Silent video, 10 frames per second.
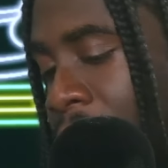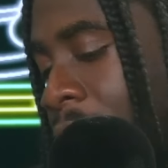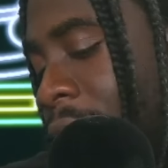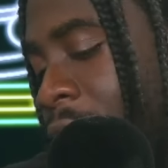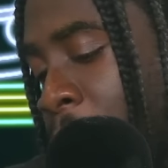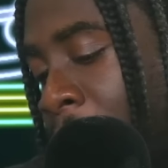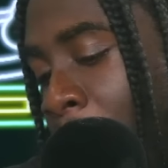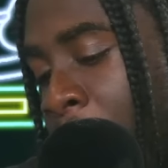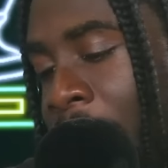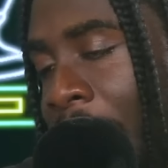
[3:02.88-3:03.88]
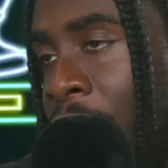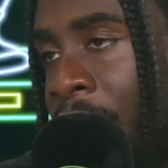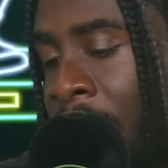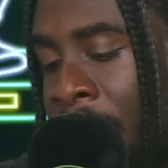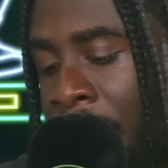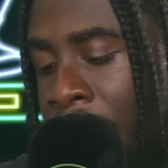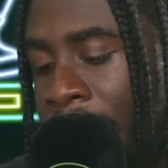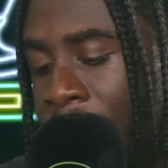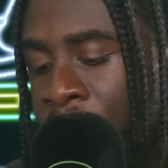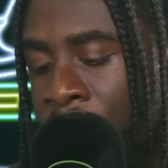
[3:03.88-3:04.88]
They seem to be happy with Havertz leading the
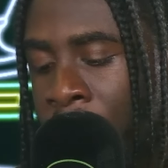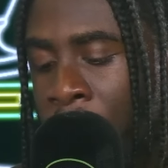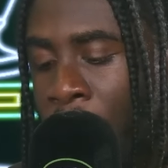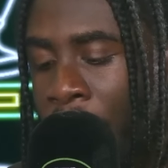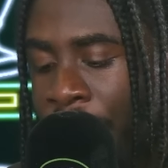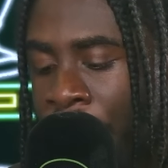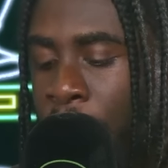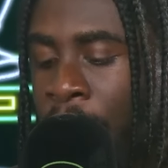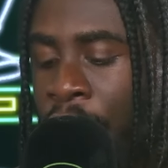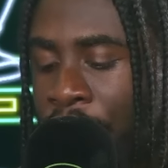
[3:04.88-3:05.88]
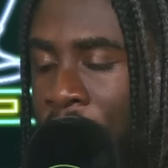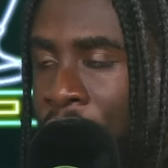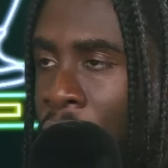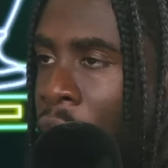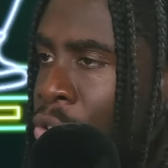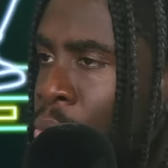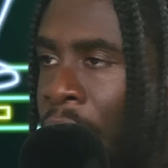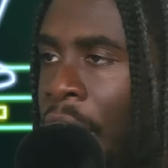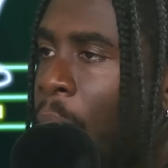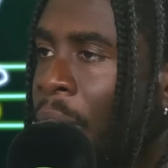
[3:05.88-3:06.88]
line. But if everybody's fit for Arsenal,
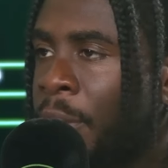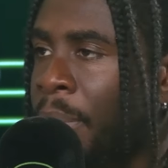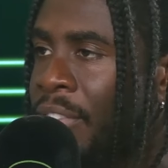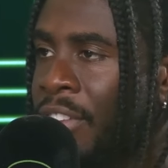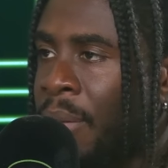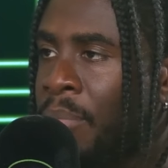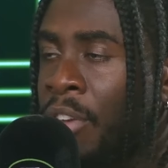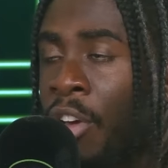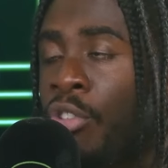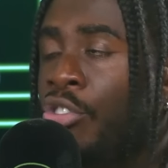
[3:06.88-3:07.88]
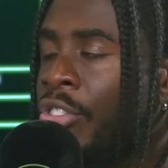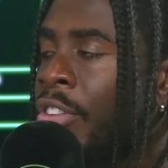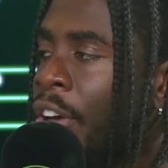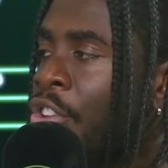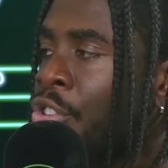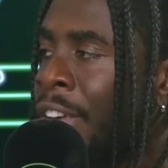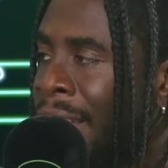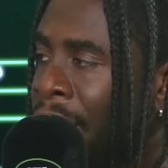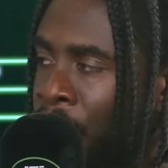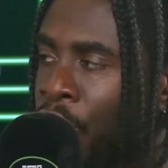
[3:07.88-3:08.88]
they are one of the best teams, not just in the country,
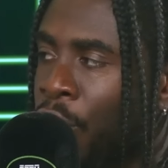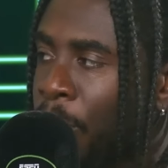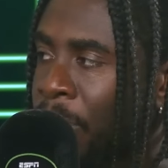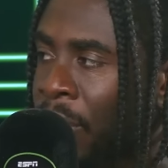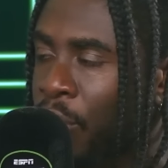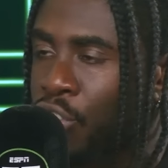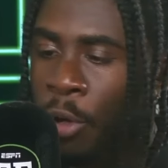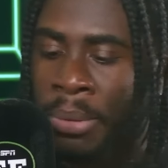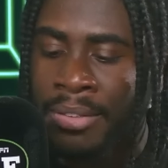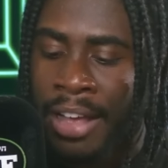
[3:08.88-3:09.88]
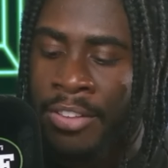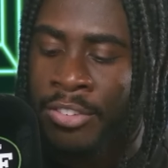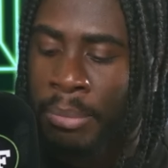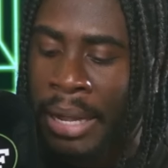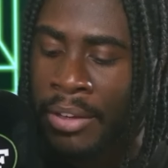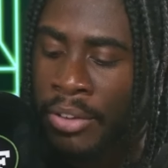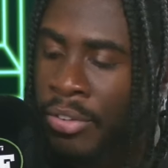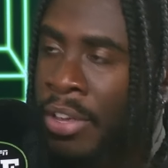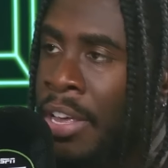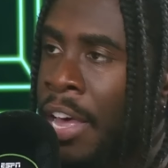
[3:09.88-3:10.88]
in Europe. They've got so many talented
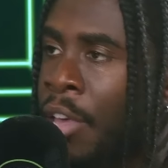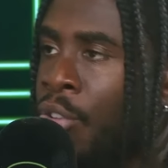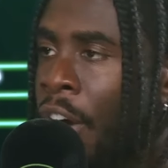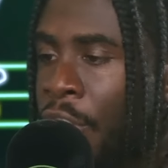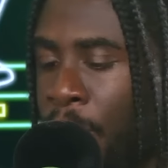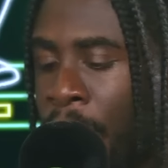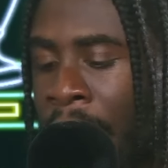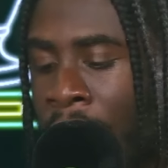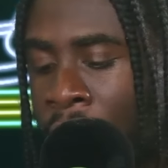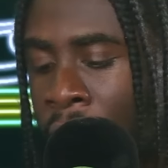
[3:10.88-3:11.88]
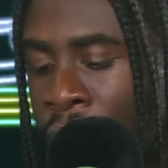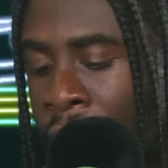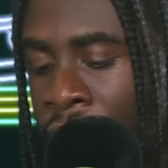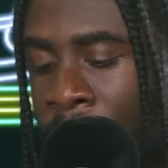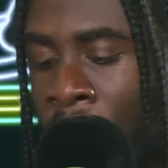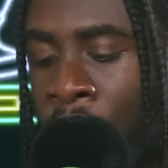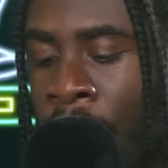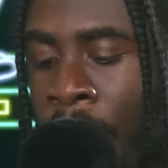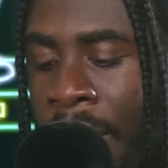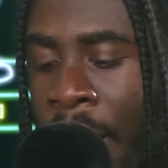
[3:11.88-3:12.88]
players. And you're right to point out the relationship that
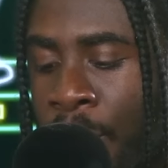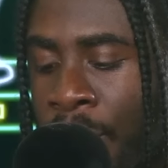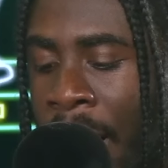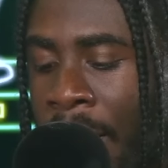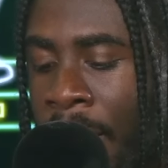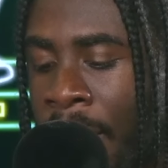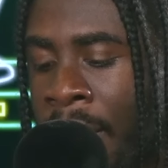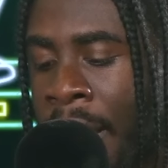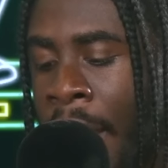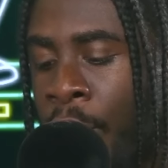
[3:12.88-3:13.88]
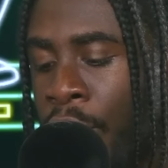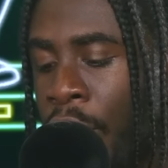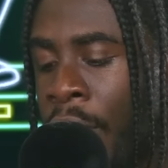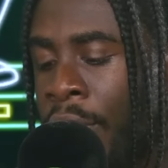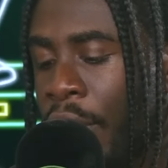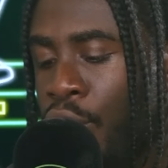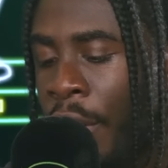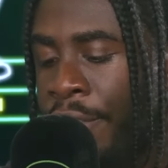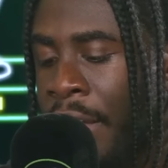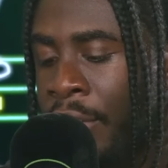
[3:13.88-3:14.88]
Odegaard has with Saka. And it was a kind of like
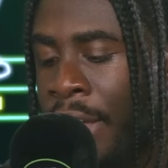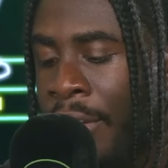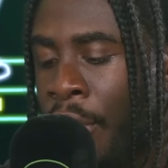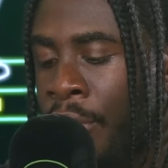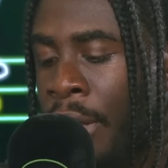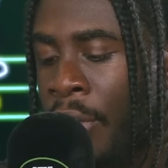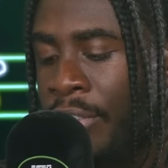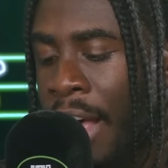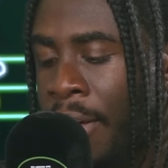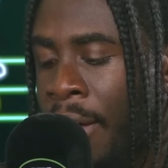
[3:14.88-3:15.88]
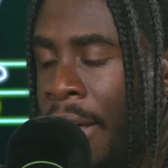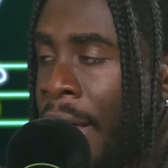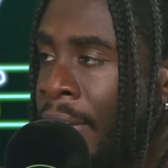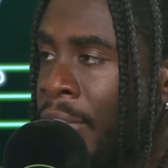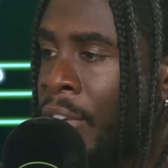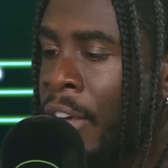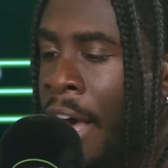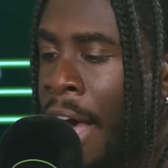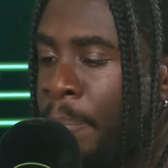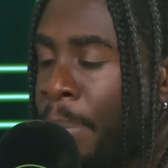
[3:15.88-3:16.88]
trifecta. You had Odegaard, Saka and
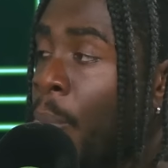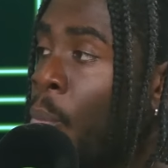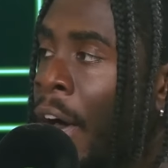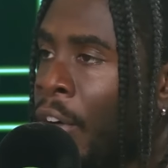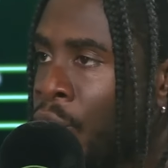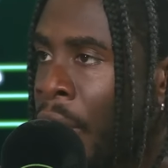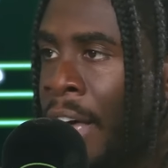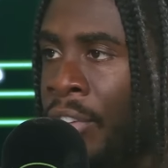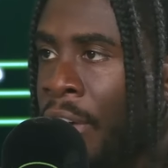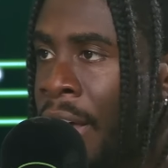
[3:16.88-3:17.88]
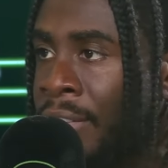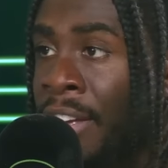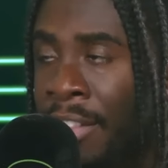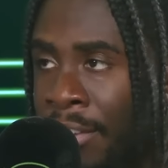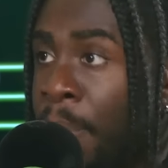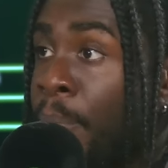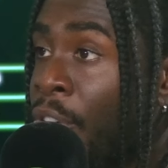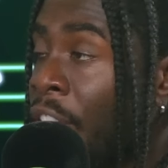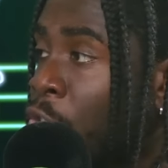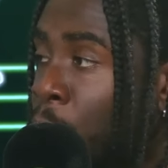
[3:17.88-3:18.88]
Ben White on the right-hand side.
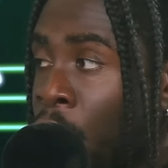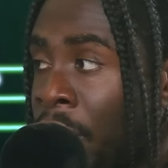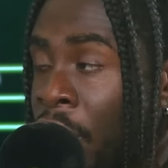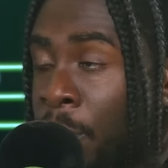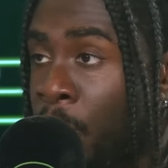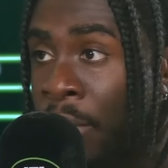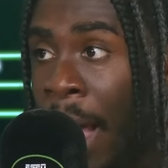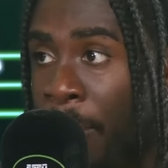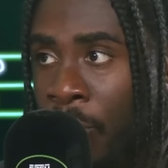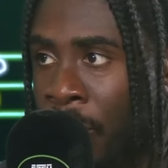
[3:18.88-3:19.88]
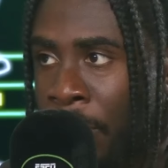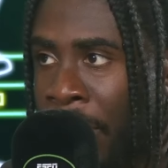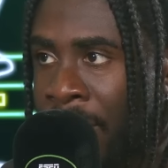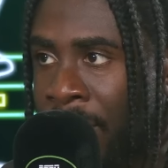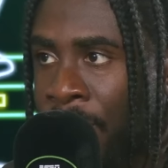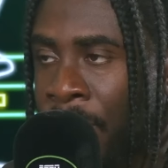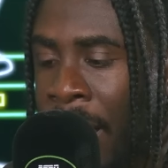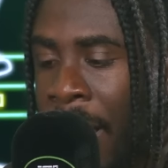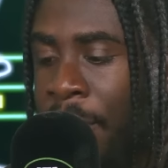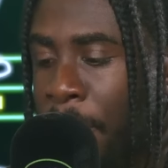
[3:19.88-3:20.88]
Timber against Sport in Lisbon was absolutely
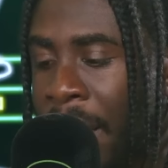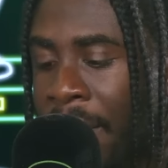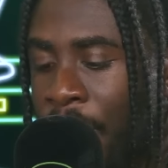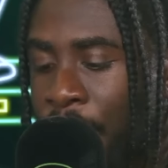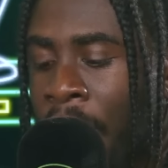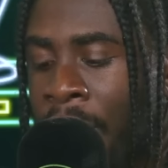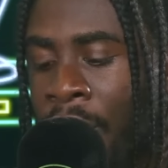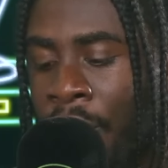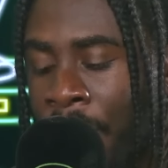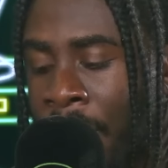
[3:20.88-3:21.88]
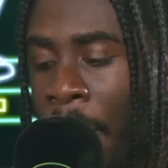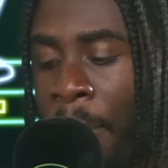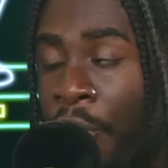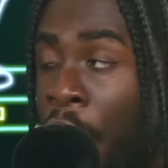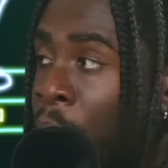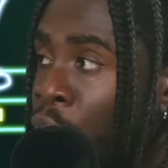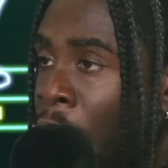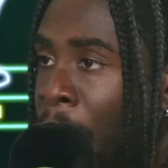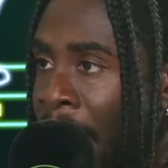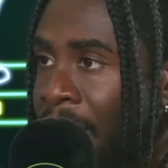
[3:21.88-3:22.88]
amazing. And he's a player that's finding his feet. I prefer him at
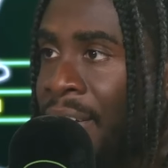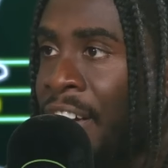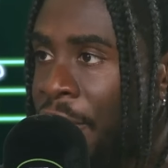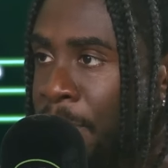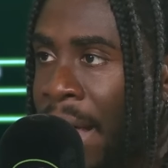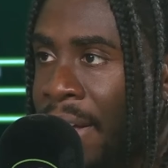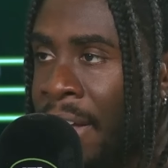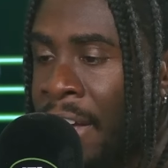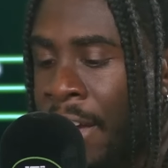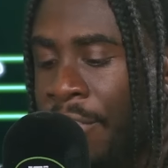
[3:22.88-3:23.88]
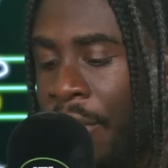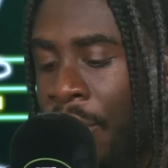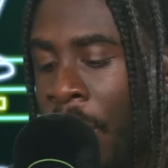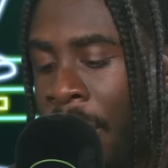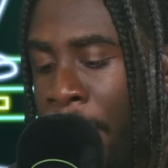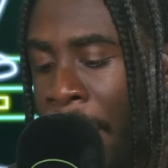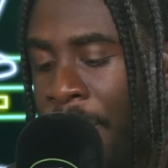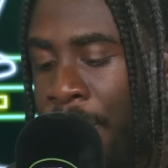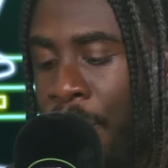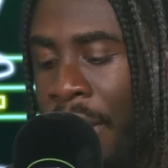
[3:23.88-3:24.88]
right back to left back. If they start that
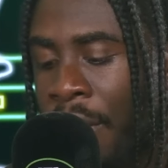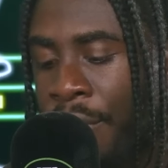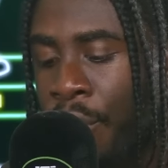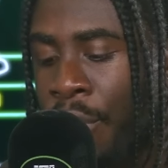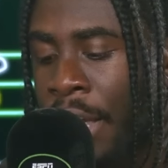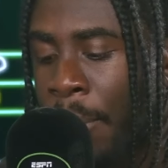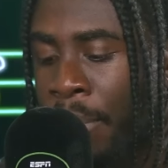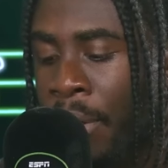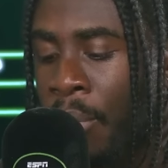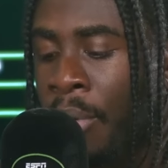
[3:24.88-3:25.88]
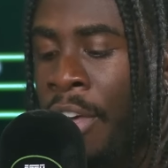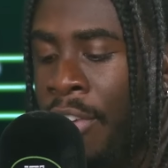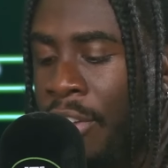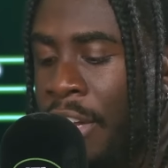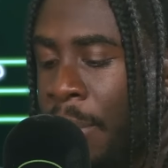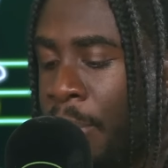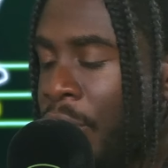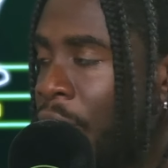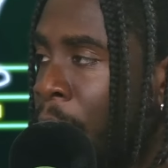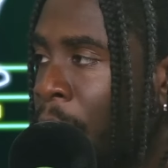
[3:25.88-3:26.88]
back four of Calafiori, Gabriel, Saliba
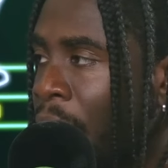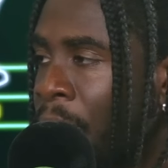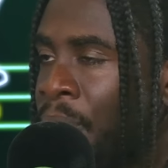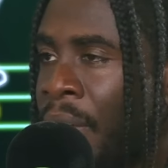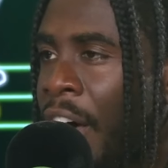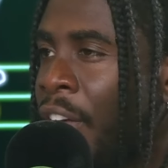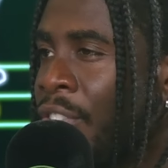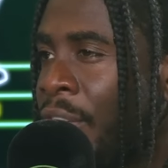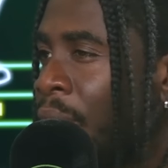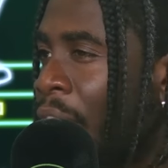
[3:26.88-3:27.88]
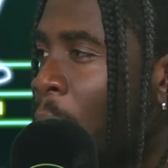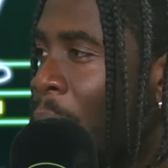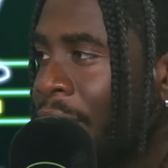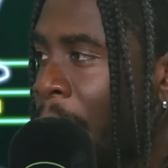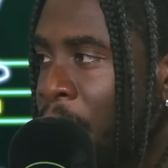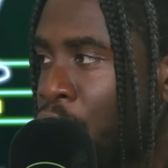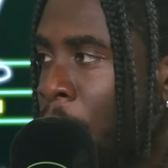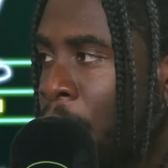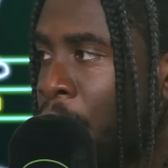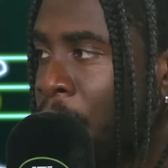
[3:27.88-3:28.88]
and Timber, I don't see how West Ham could
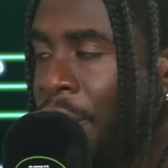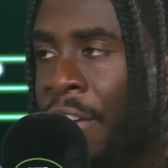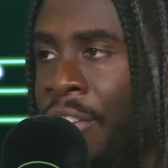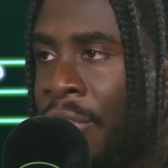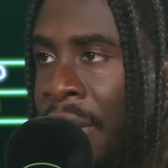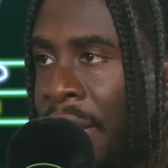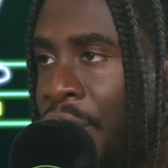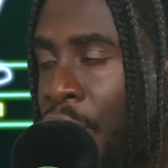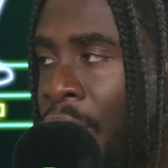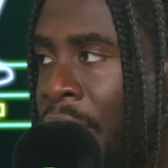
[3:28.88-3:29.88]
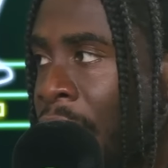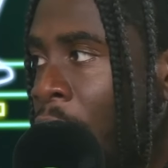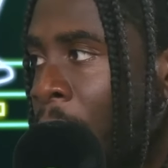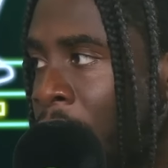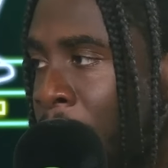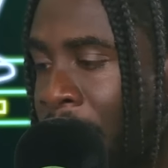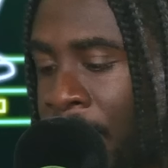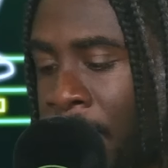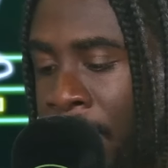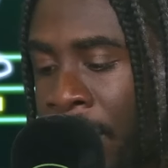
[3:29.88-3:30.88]
trouble them. Defensively, they've shown that they are one of the best
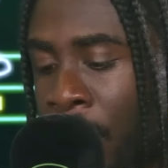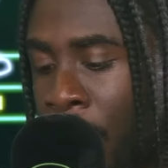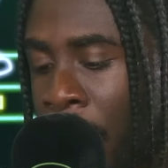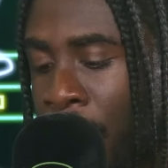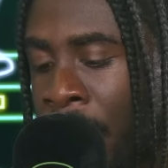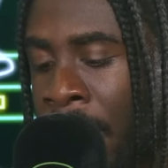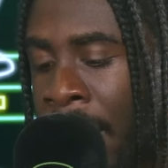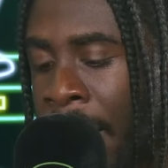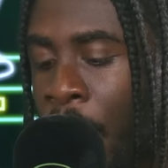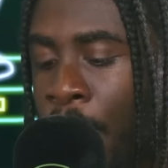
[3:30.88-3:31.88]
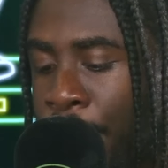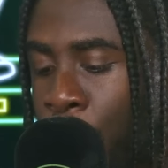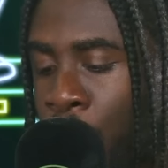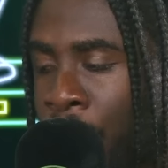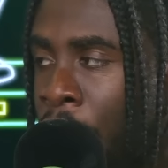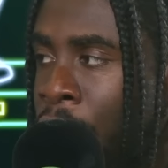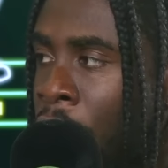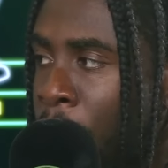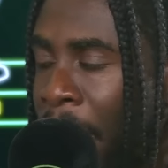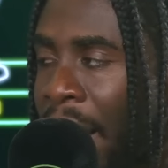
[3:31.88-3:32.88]
teams in the world. And going forward with
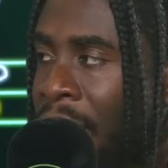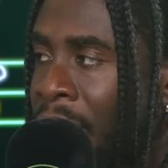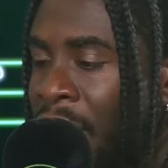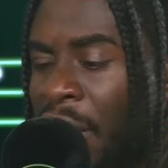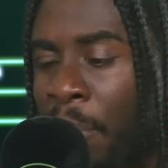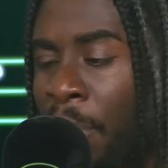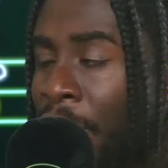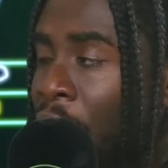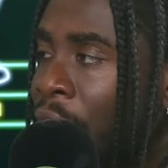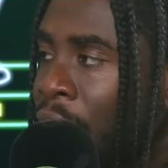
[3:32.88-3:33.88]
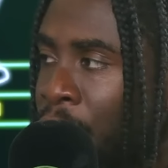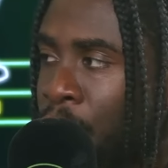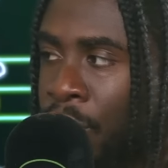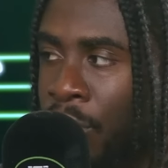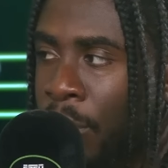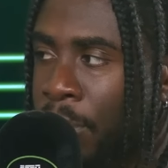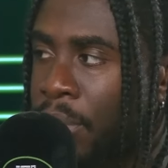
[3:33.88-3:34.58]
Odegaard back, they're going to be very, very difficult to stop.